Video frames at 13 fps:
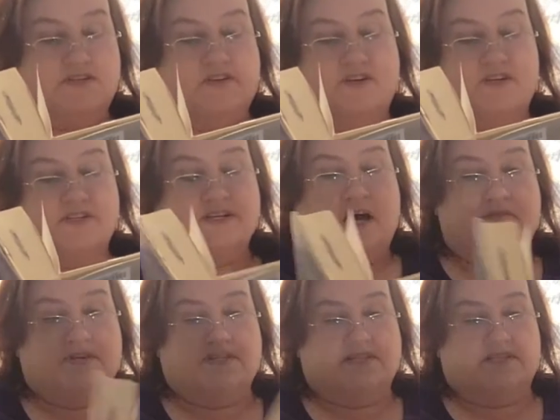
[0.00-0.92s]
So there's
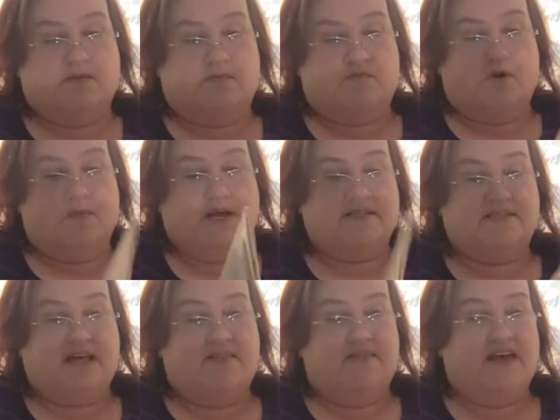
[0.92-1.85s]
obviously some romance,
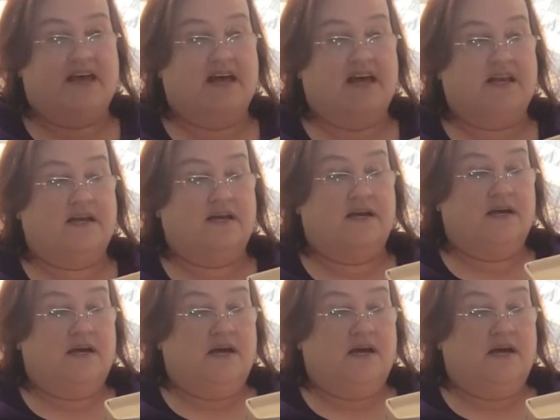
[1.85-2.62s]
and then,